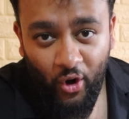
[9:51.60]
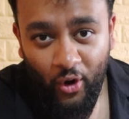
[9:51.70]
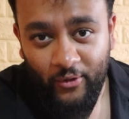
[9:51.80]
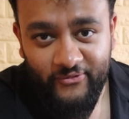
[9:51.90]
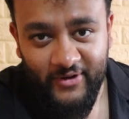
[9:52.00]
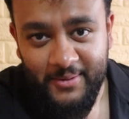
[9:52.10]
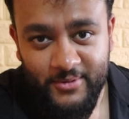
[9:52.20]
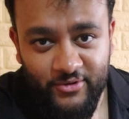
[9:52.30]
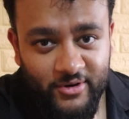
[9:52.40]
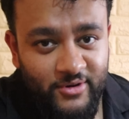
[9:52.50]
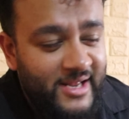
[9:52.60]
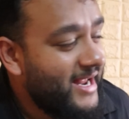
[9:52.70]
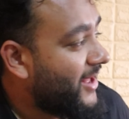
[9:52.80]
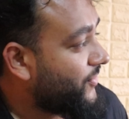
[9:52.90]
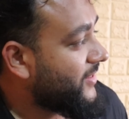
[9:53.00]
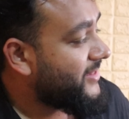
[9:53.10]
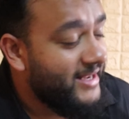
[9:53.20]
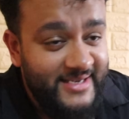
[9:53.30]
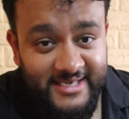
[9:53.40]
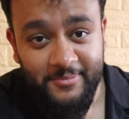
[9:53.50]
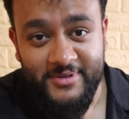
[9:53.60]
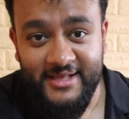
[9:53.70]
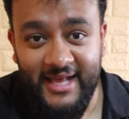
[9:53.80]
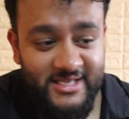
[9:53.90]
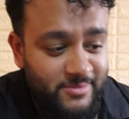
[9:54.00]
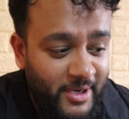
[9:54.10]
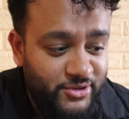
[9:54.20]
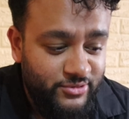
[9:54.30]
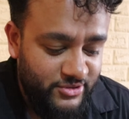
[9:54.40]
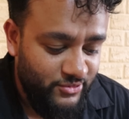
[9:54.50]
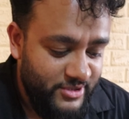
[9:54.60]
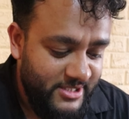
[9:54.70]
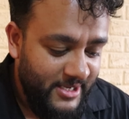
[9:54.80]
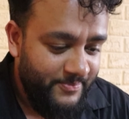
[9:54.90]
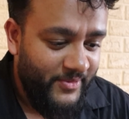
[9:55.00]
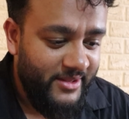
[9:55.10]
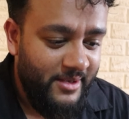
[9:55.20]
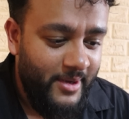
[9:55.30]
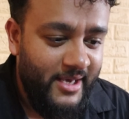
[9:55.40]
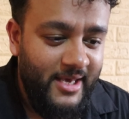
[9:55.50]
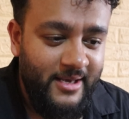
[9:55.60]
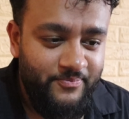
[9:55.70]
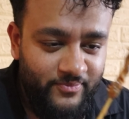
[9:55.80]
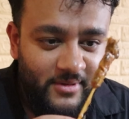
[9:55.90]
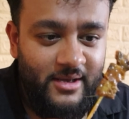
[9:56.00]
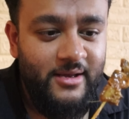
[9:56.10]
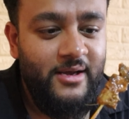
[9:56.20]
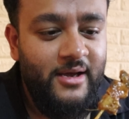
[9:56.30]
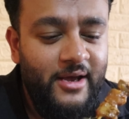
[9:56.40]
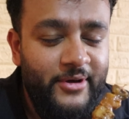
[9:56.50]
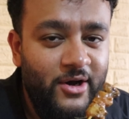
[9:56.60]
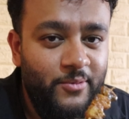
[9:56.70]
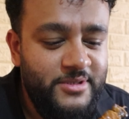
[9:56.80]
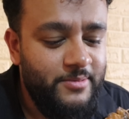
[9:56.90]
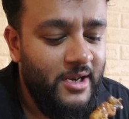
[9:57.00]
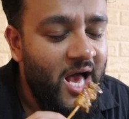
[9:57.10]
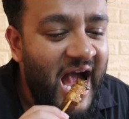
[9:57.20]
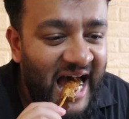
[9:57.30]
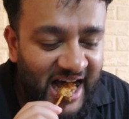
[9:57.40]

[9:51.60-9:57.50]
hot flame grill, and then they're dipped in that special sauce that they make here. Here we go, bismillah.